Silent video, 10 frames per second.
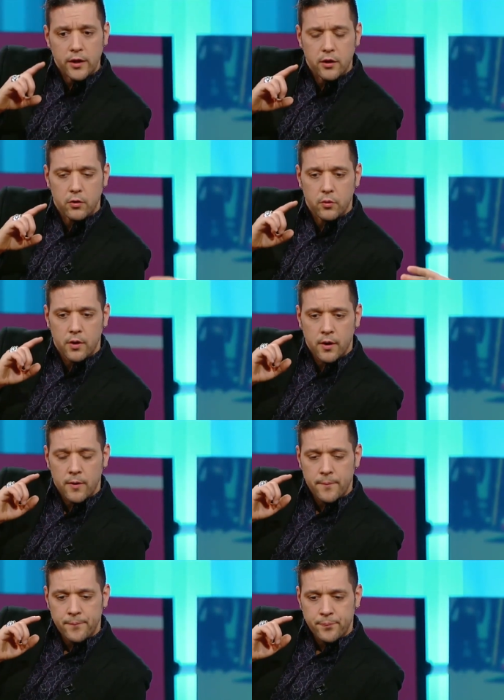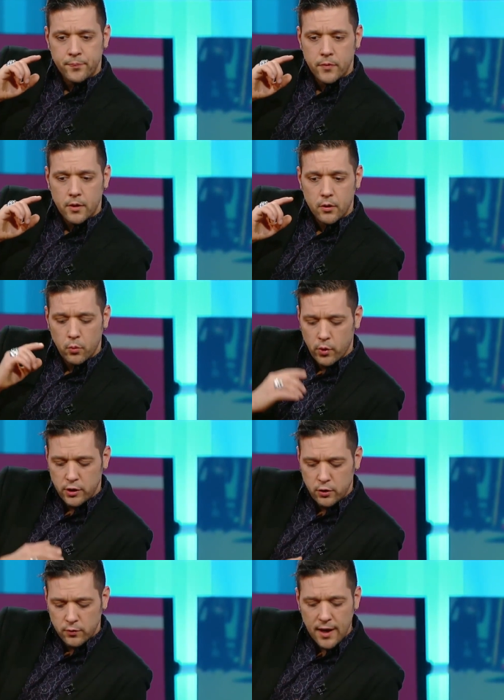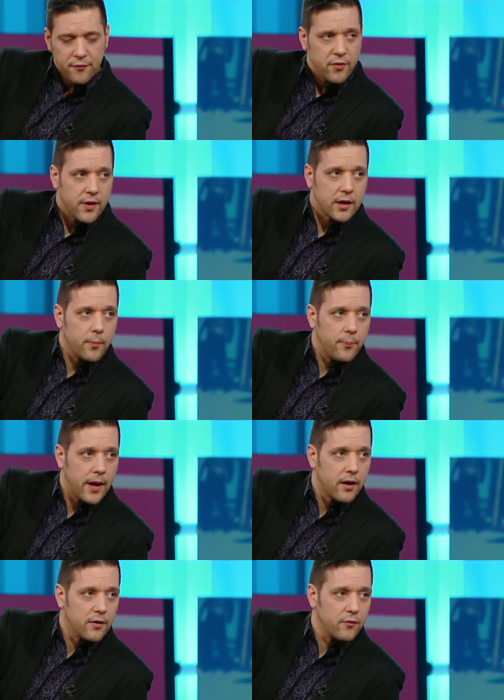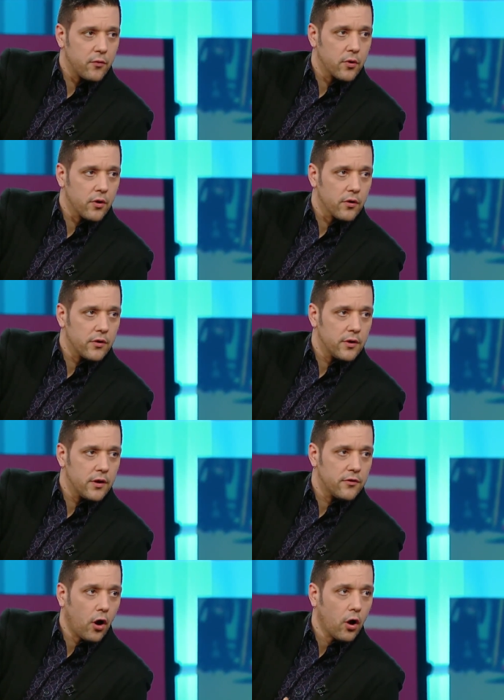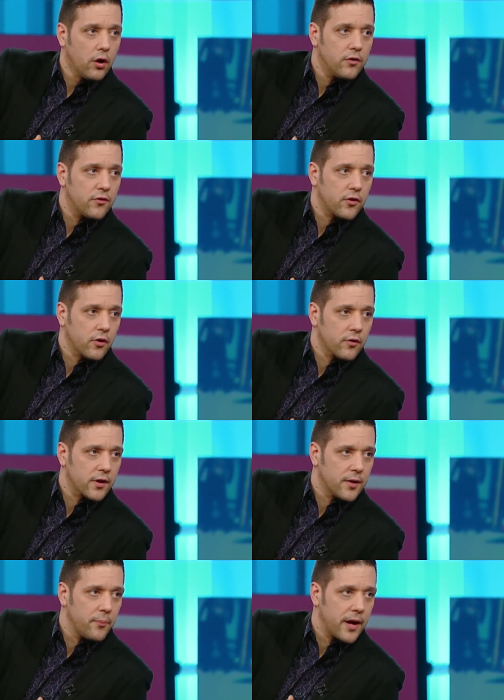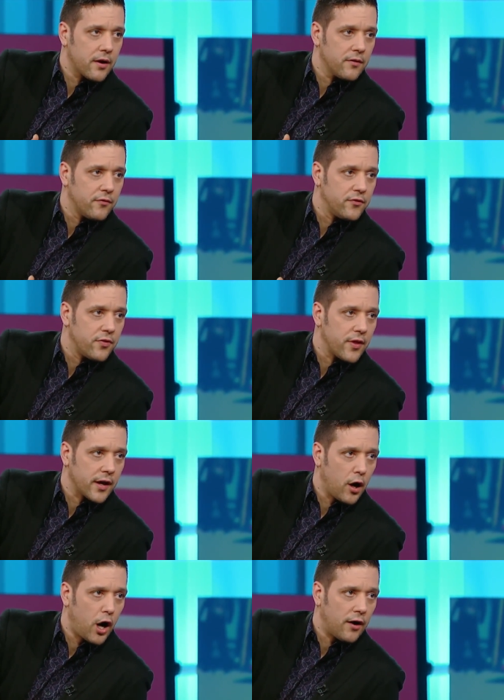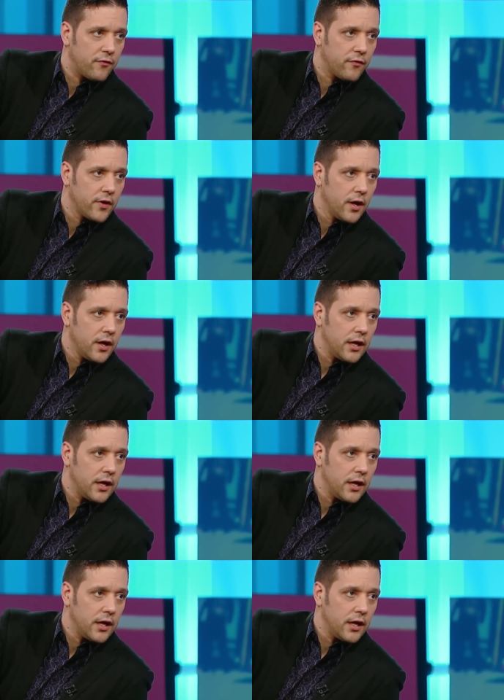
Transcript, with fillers: when you, when you left that competitive world, mm-hmm. it's hard to turn the competitive thing off,